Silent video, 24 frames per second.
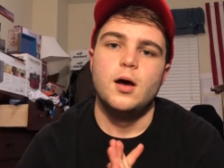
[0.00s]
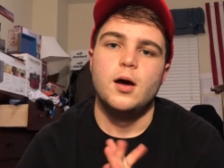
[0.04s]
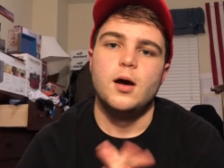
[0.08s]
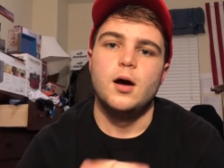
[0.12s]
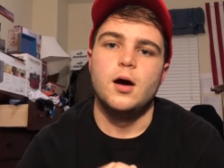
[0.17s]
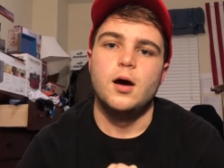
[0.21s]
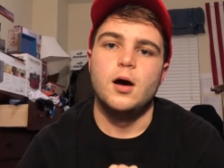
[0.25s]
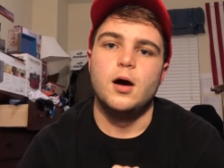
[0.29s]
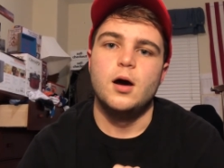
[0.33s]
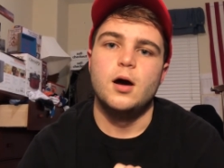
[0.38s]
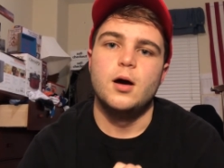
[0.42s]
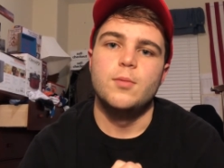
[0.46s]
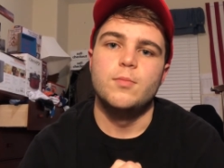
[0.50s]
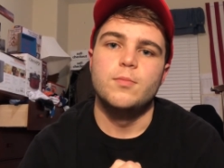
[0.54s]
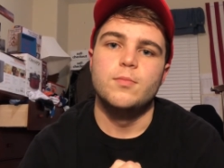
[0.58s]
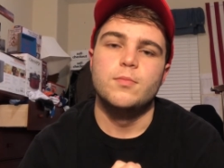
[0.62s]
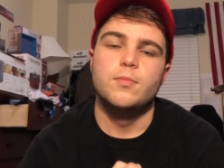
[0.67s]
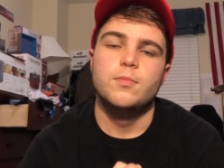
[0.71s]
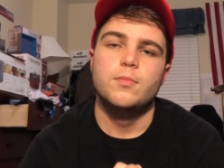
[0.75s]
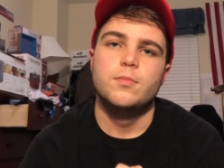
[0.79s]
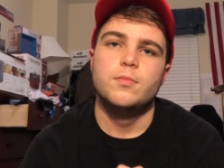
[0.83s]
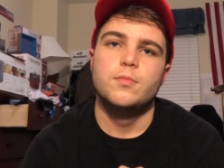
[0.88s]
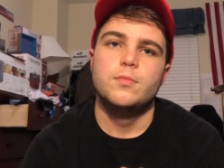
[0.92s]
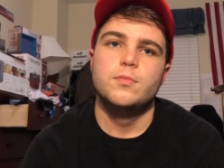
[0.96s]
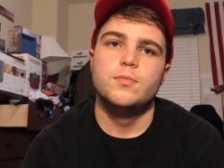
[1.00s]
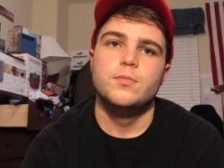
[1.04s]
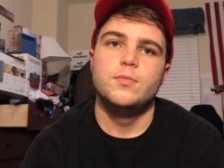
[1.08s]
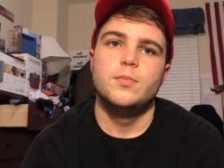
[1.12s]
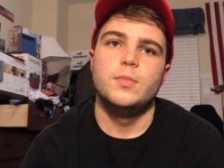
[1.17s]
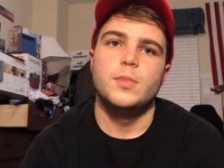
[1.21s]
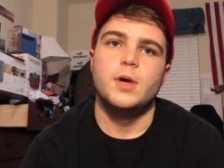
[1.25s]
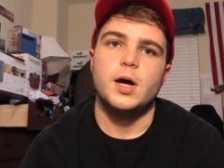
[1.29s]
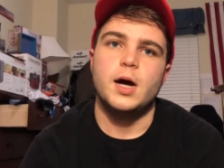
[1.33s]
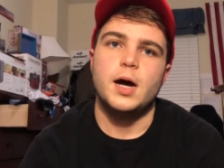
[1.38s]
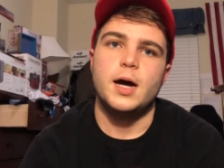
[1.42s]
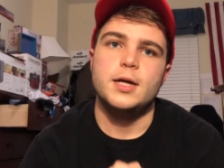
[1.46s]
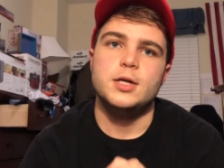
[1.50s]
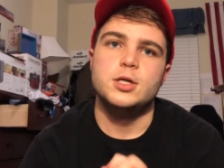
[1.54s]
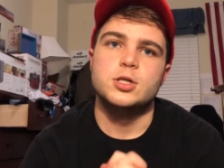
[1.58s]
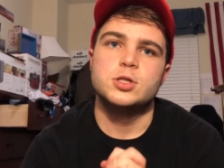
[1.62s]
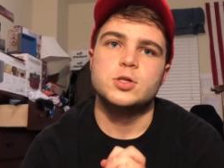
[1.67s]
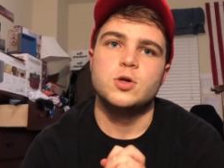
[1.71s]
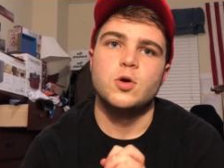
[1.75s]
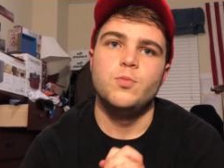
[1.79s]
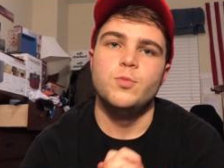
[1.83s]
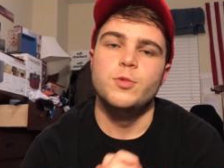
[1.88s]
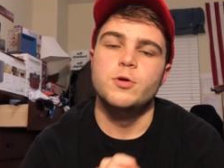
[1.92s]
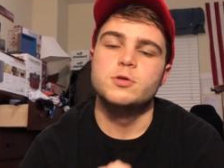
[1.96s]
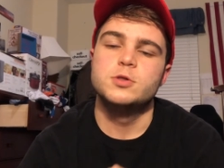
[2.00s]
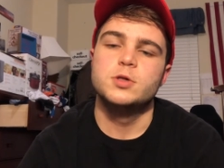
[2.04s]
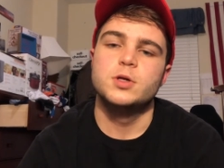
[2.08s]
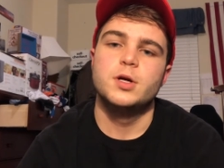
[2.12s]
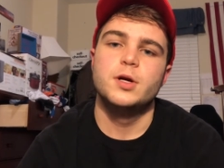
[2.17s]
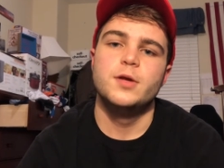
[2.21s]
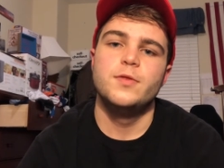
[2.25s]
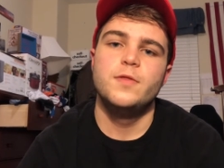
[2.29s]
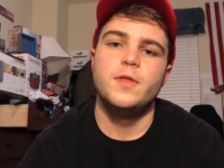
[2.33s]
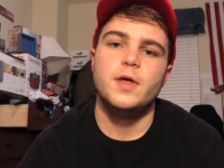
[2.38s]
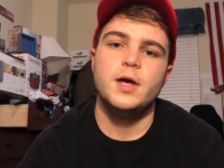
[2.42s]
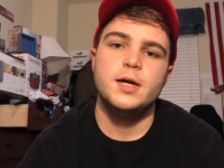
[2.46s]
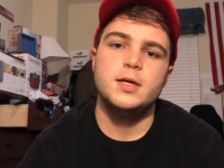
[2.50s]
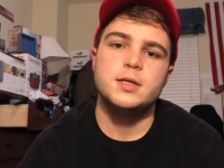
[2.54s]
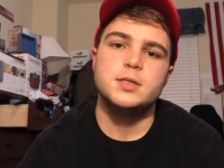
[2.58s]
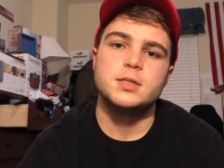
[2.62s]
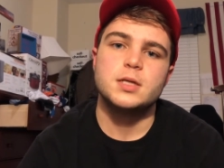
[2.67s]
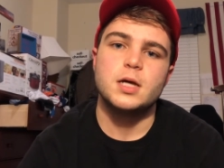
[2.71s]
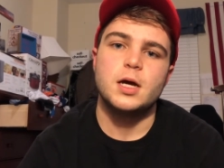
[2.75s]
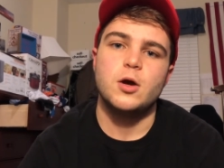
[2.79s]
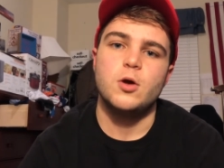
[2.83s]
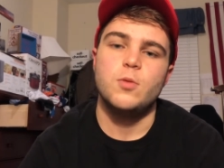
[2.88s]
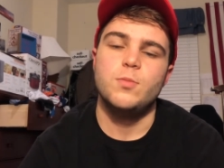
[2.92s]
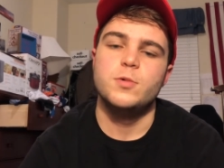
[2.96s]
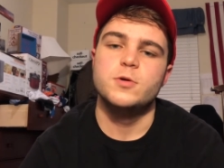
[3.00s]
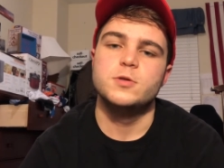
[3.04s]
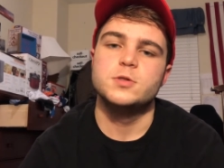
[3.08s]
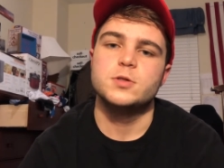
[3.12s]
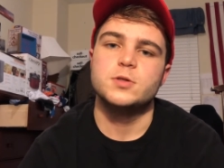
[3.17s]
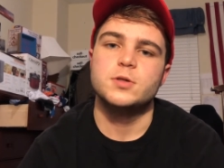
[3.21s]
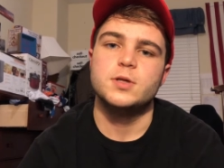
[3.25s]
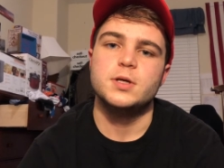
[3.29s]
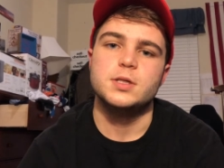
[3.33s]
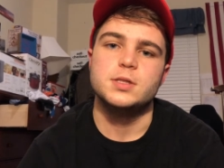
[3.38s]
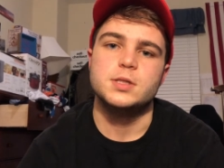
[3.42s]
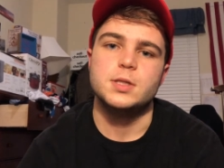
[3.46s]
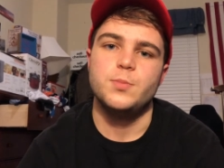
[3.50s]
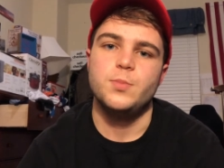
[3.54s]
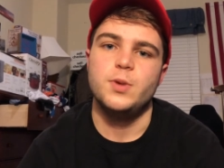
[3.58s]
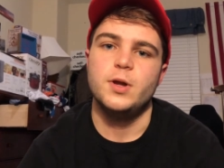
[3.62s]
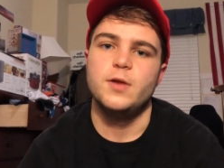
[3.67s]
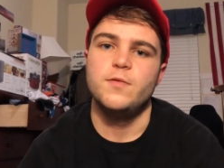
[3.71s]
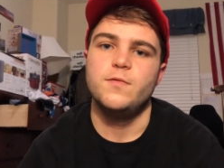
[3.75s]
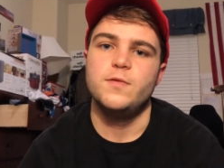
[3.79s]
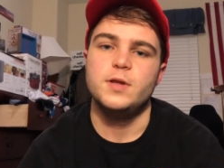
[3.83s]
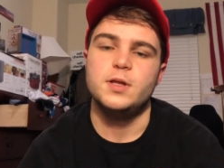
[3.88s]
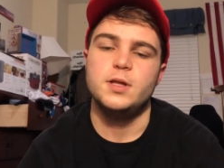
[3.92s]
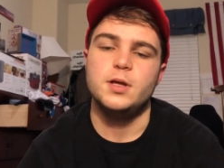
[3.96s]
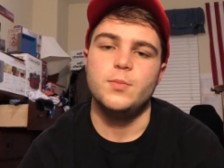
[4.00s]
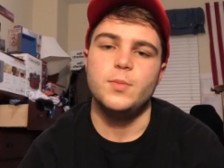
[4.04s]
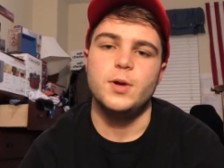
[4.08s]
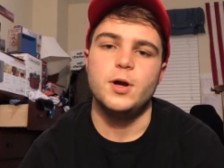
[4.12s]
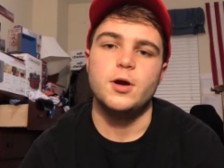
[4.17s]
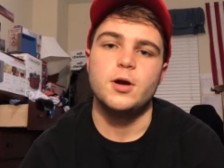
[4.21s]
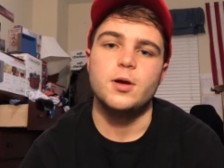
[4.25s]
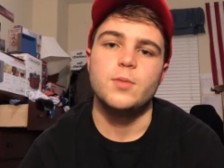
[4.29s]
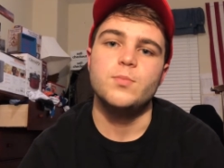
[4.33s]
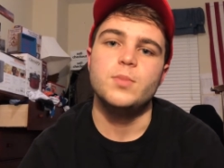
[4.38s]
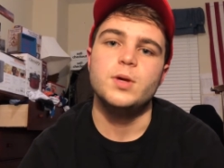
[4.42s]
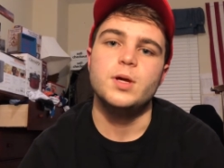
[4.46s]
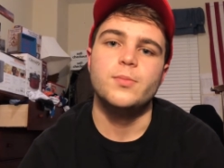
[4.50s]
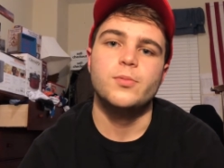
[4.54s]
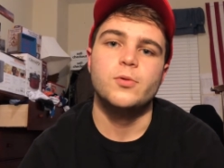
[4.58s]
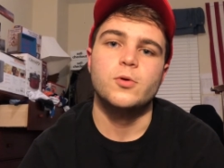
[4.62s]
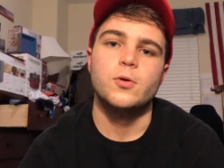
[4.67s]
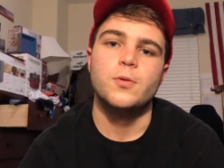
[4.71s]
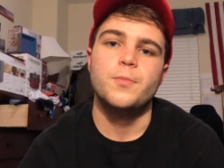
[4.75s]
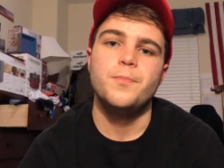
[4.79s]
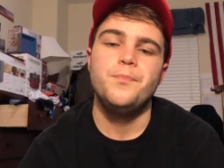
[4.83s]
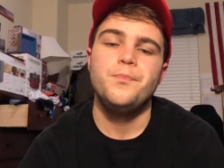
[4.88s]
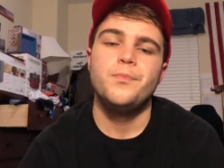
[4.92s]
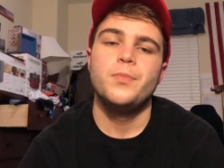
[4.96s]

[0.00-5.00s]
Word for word: Um, I just hope those are good things. I hope those are things that benefit the American people.